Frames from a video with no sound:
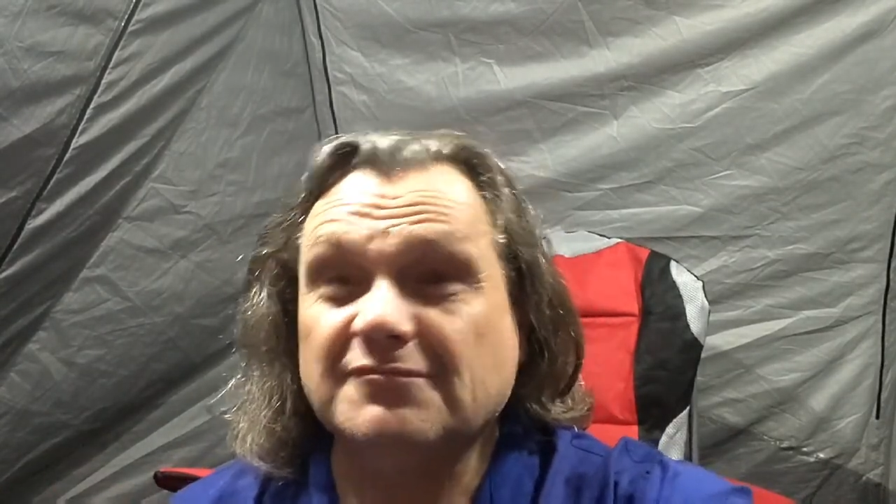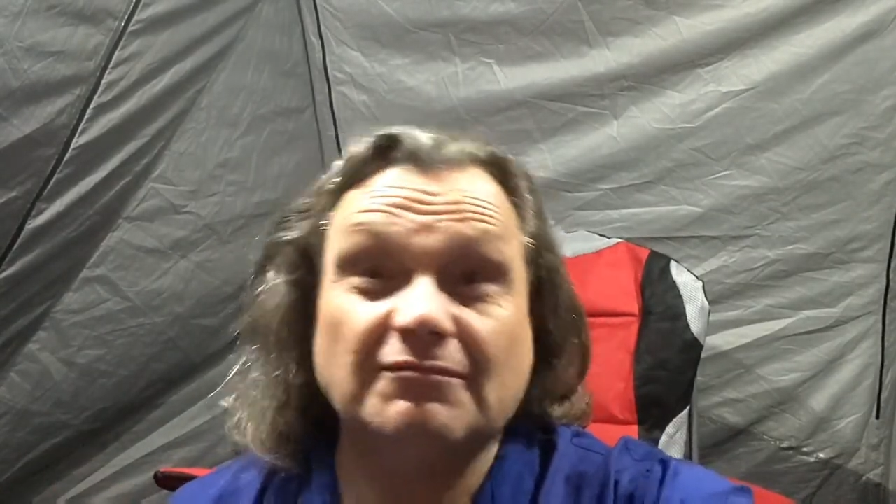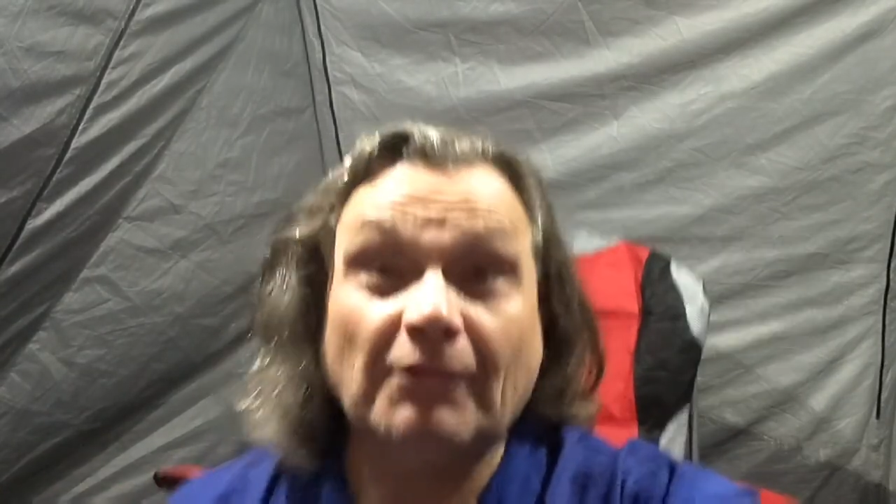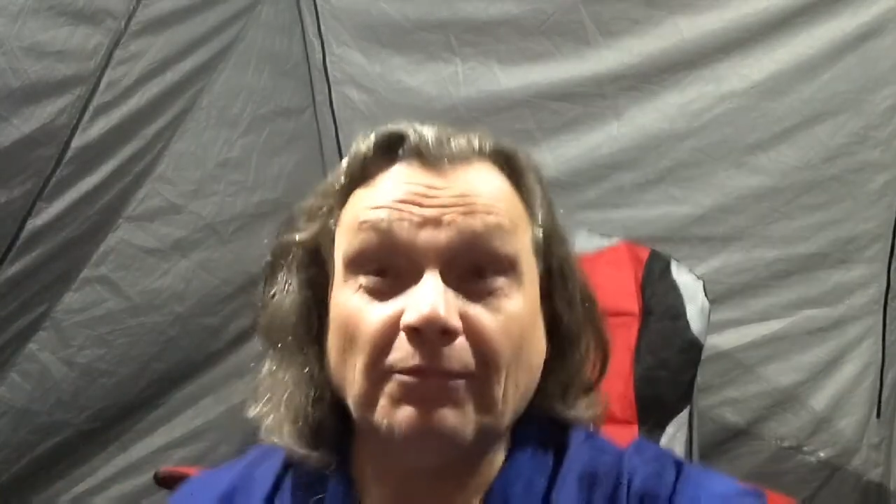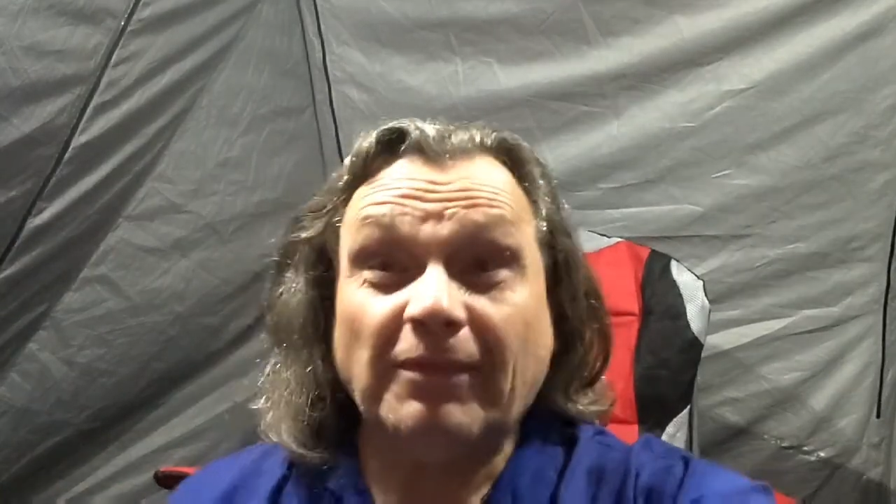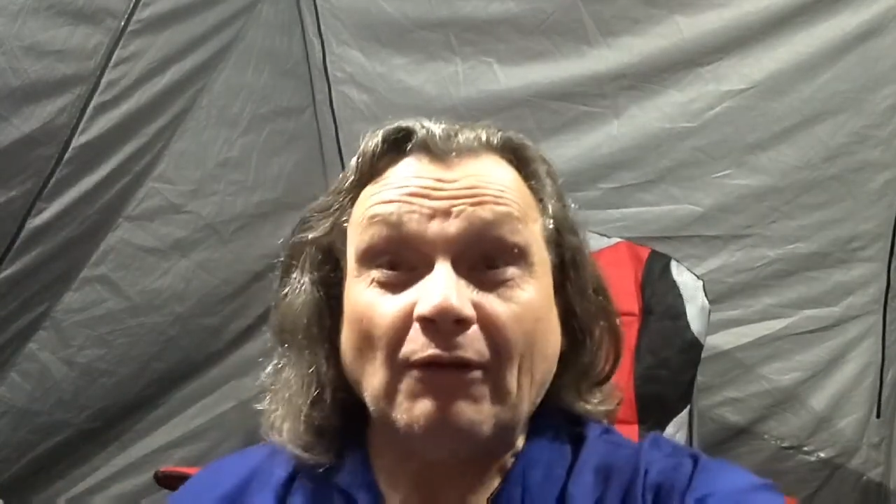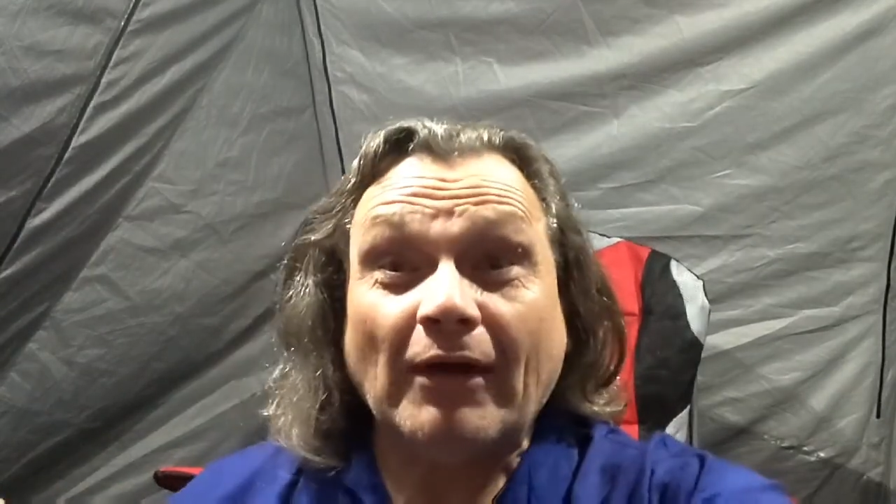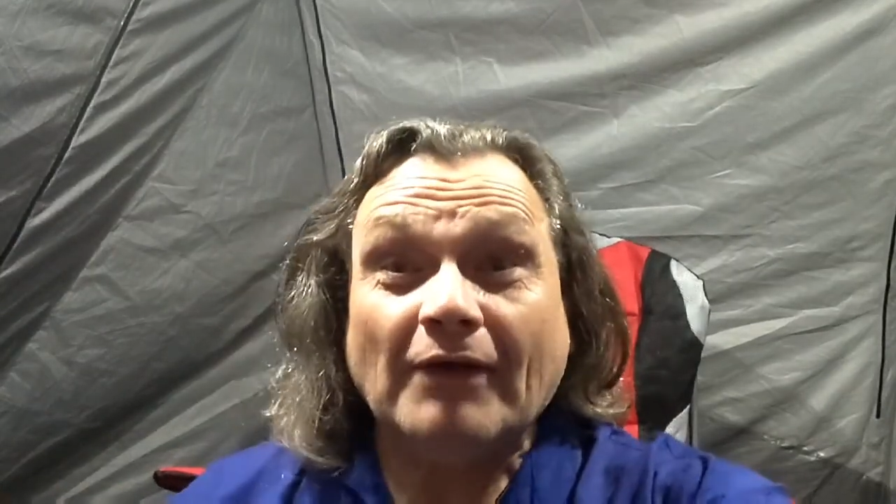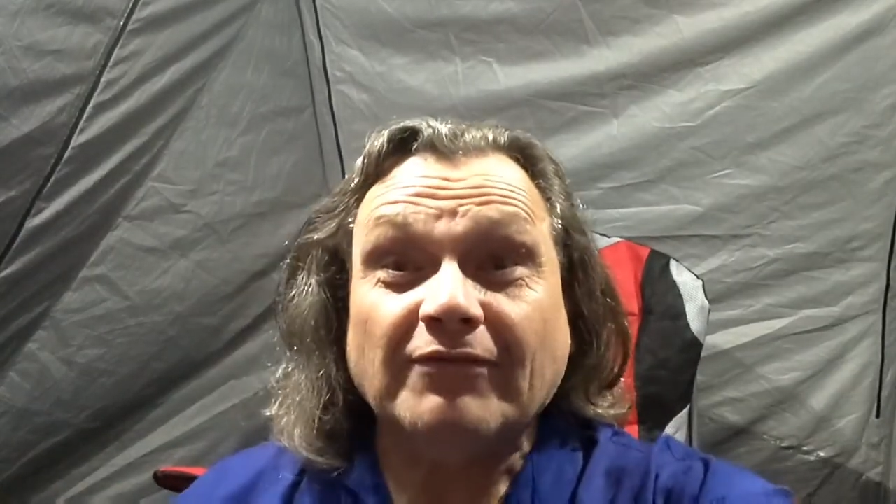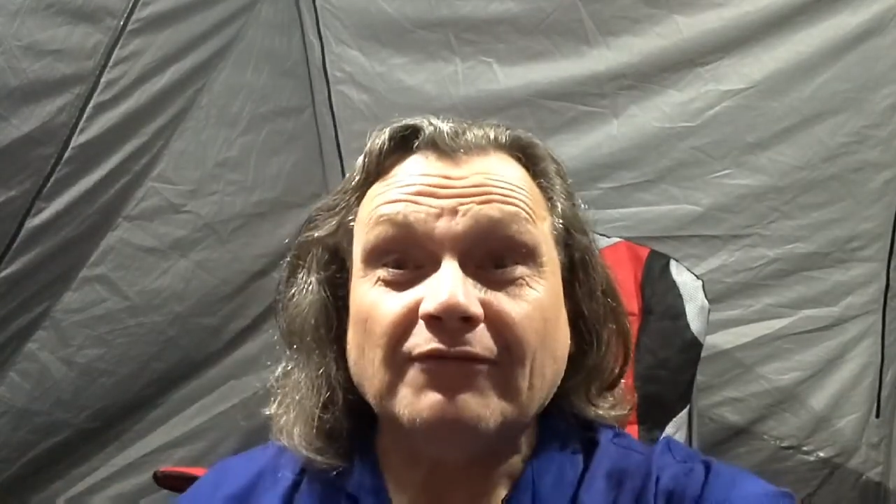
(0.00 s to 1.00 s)
Well, they were
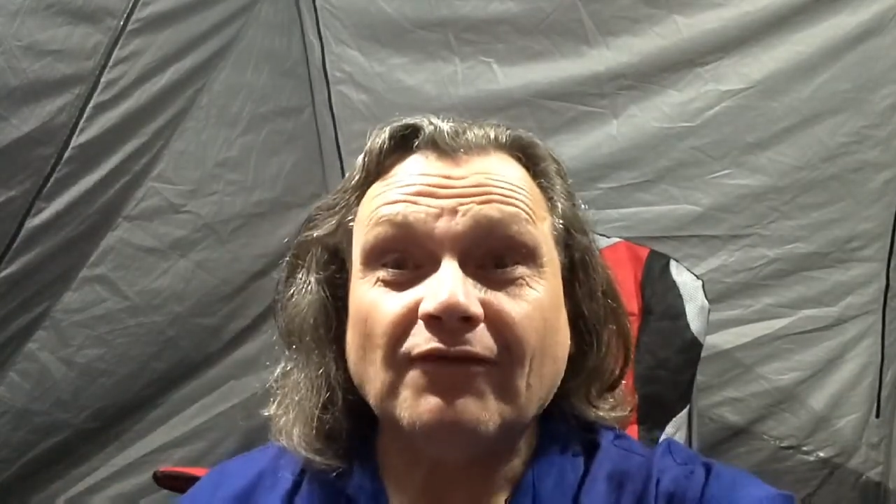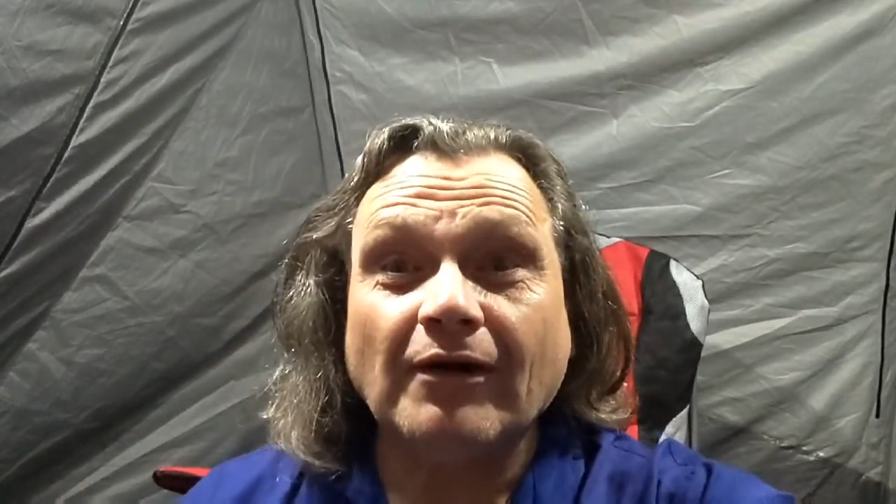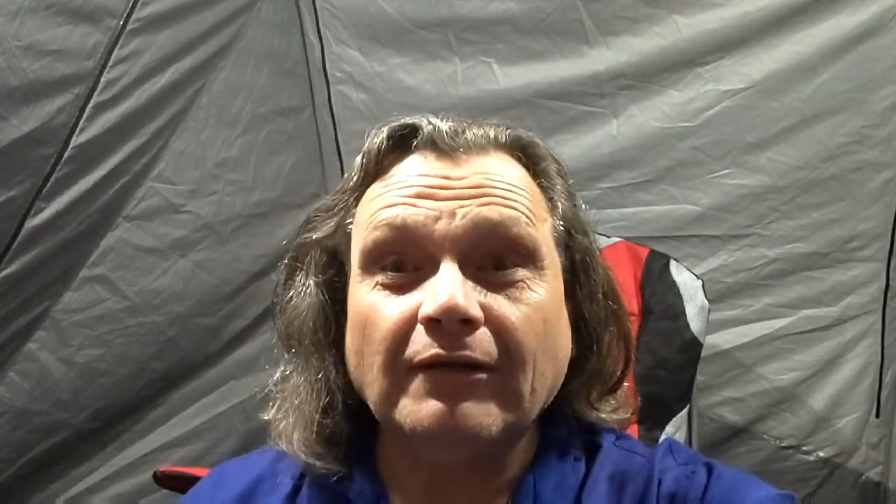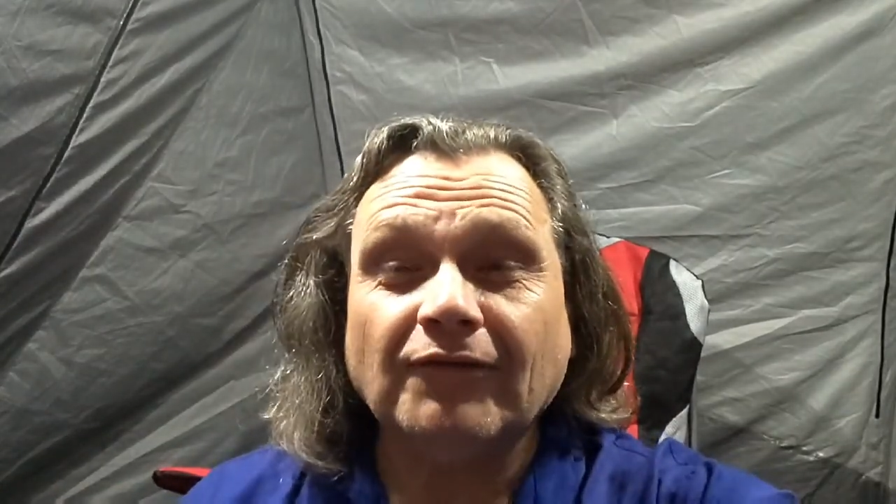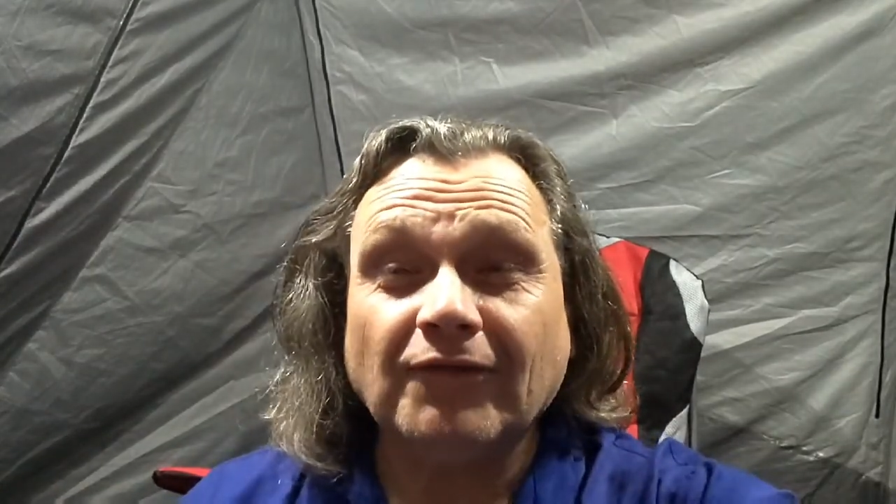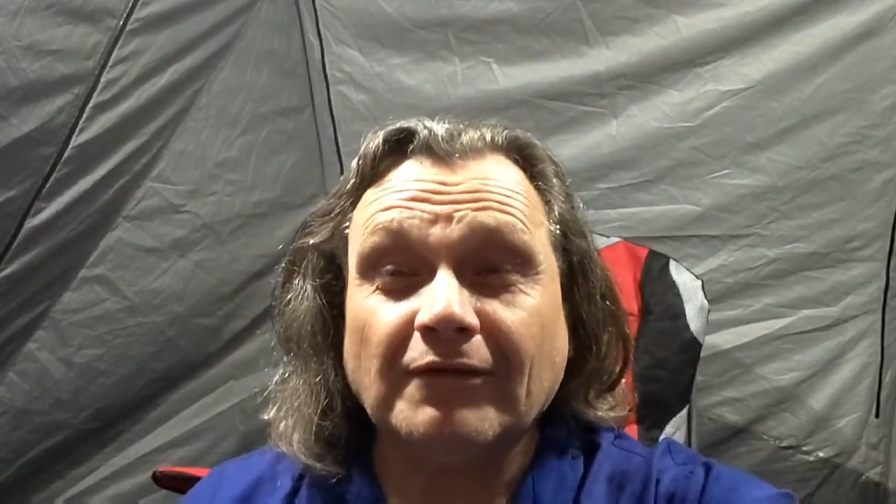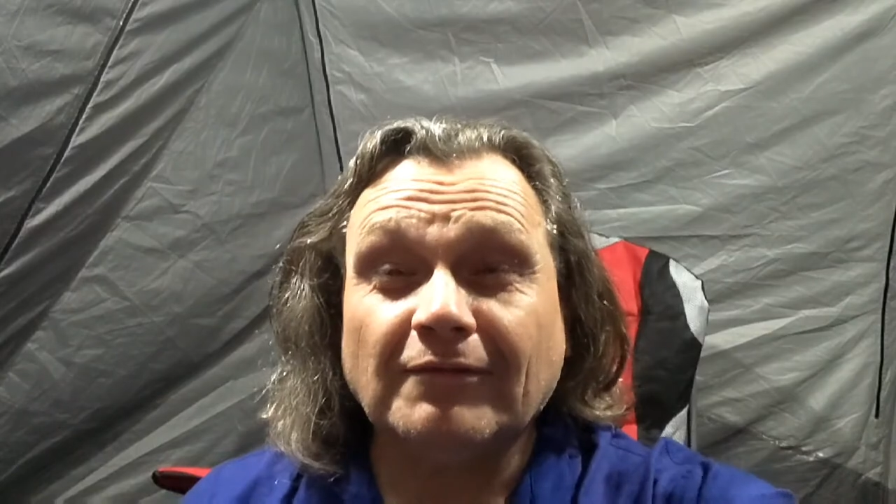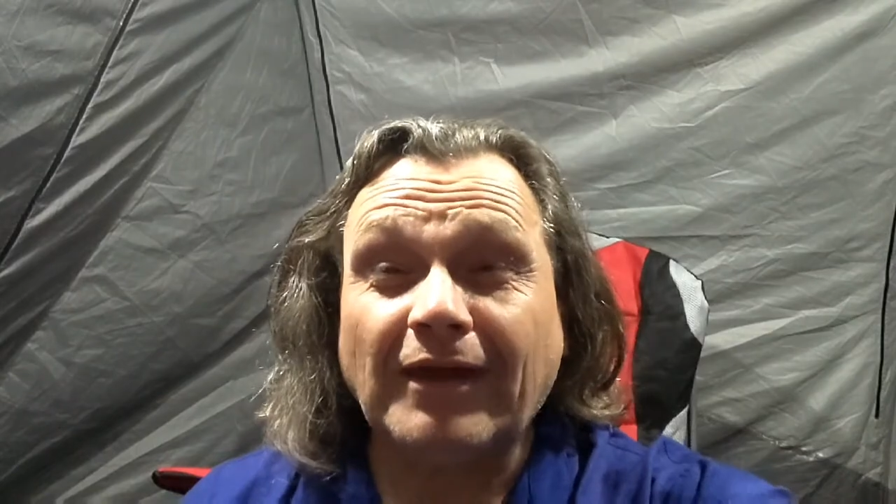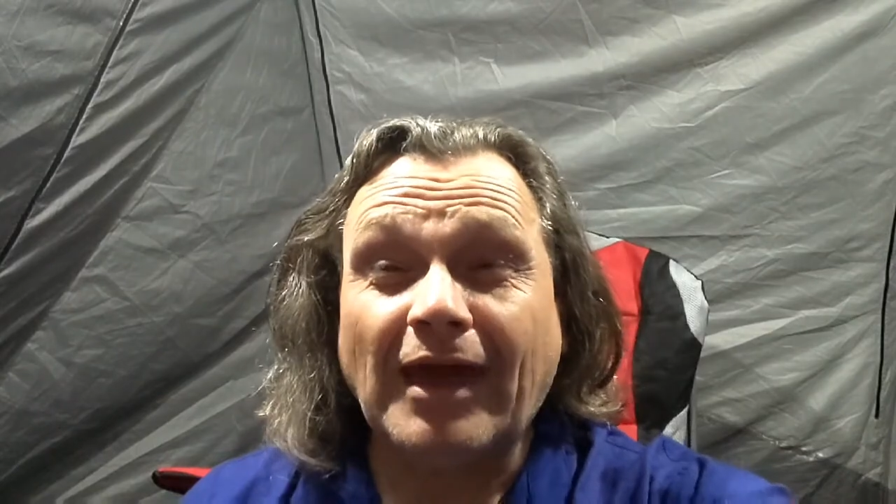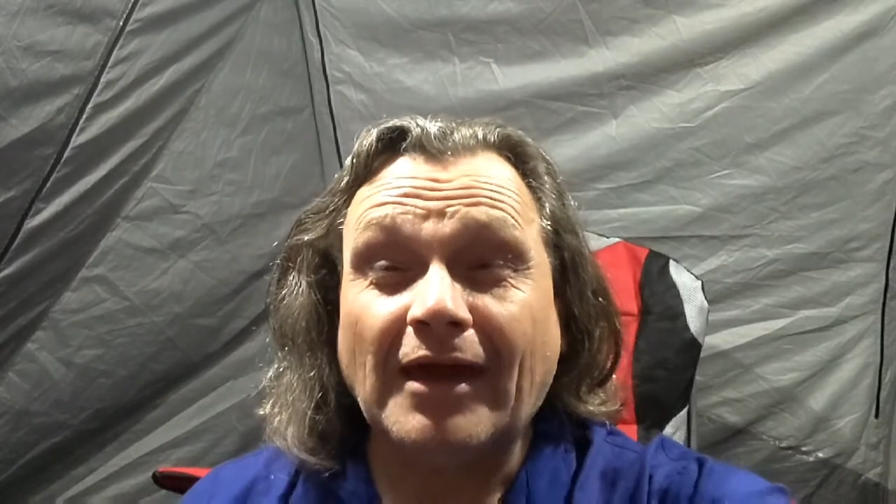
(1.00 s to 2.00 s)
having fun,
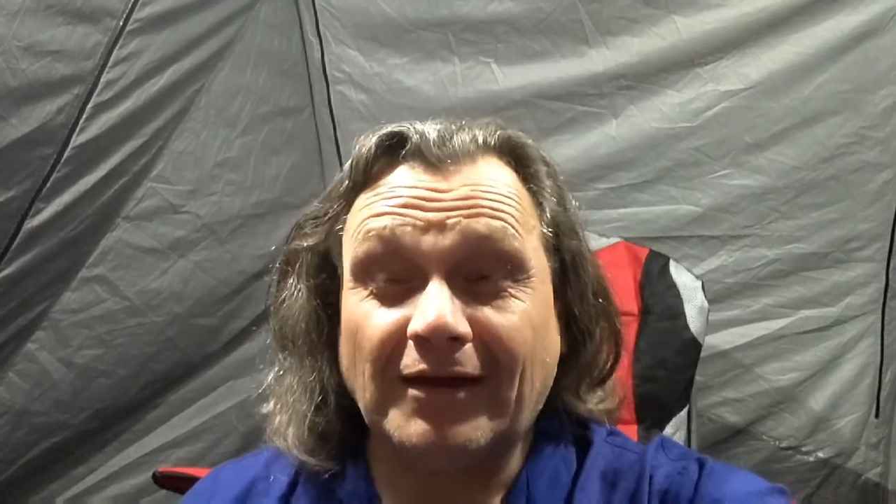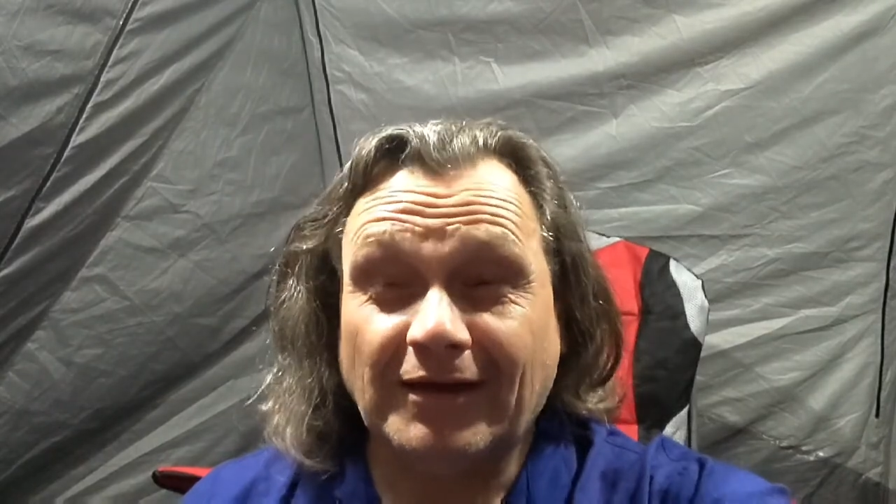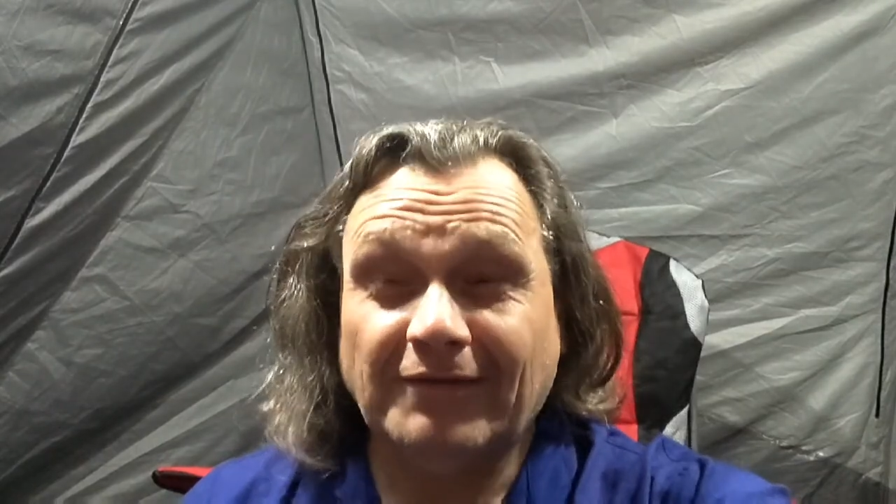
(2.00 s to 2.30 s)
so yeah,